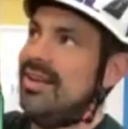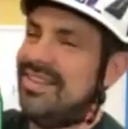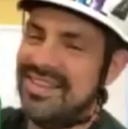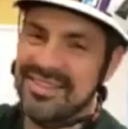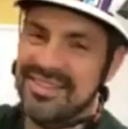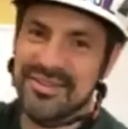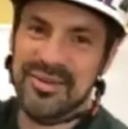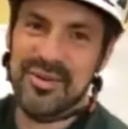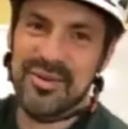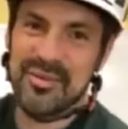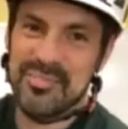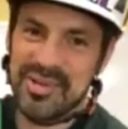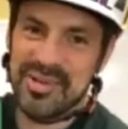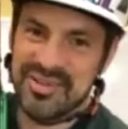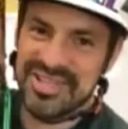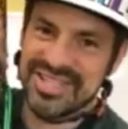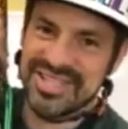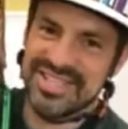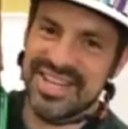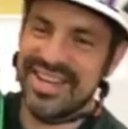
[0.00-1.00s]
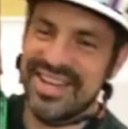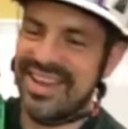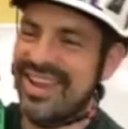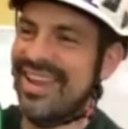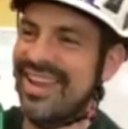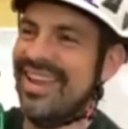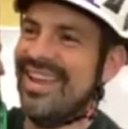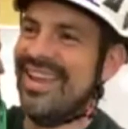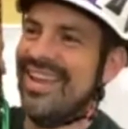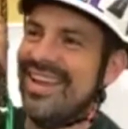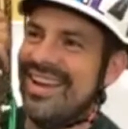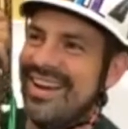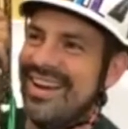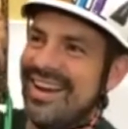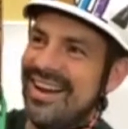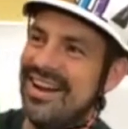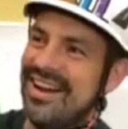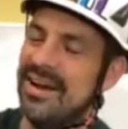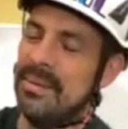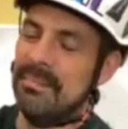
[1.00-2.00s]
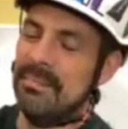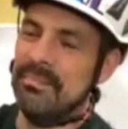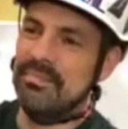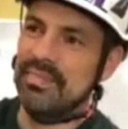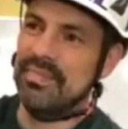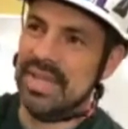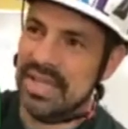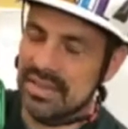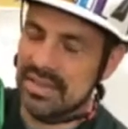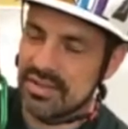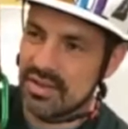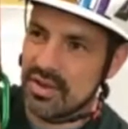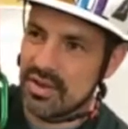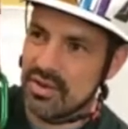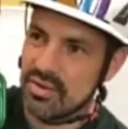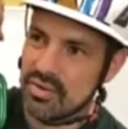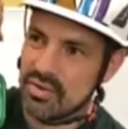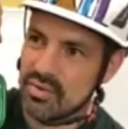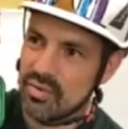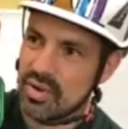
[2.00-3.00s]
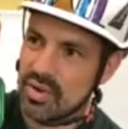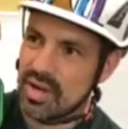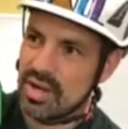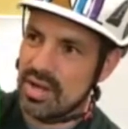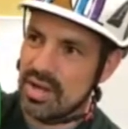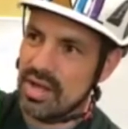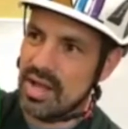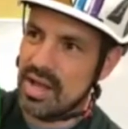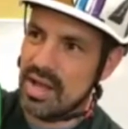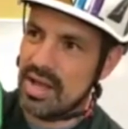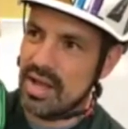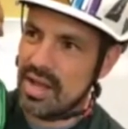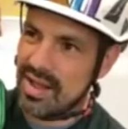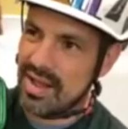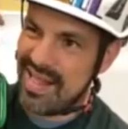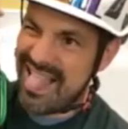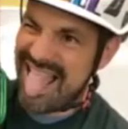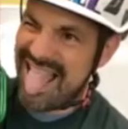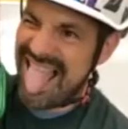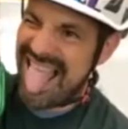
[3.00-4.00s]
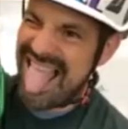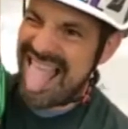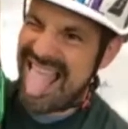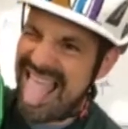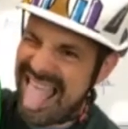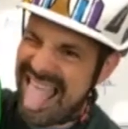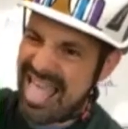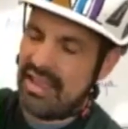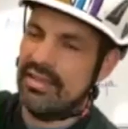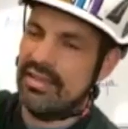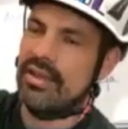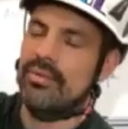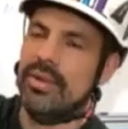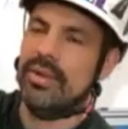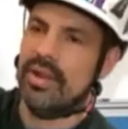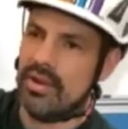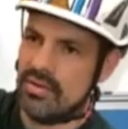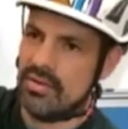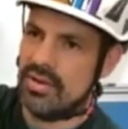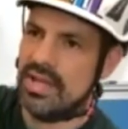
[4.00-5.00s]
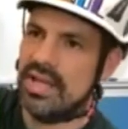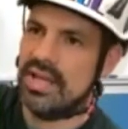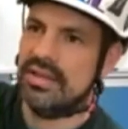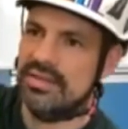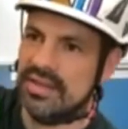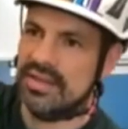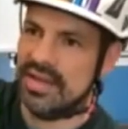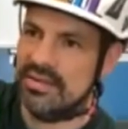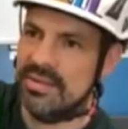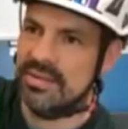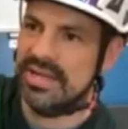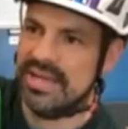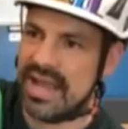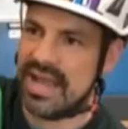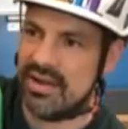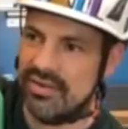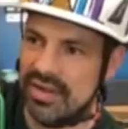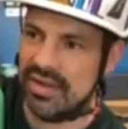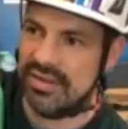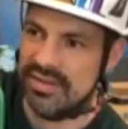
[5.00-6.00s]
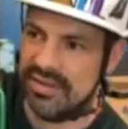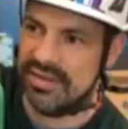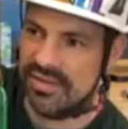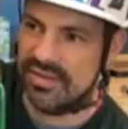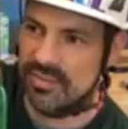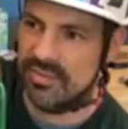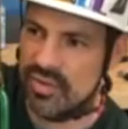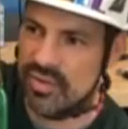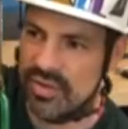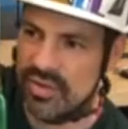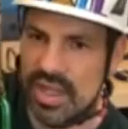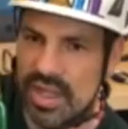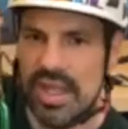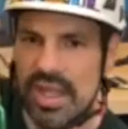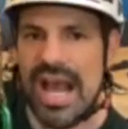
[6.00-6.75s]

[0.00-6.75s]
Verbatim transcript: That's our whole building shaking. Um, so ah, there we go. It's letting me down nice and smooth.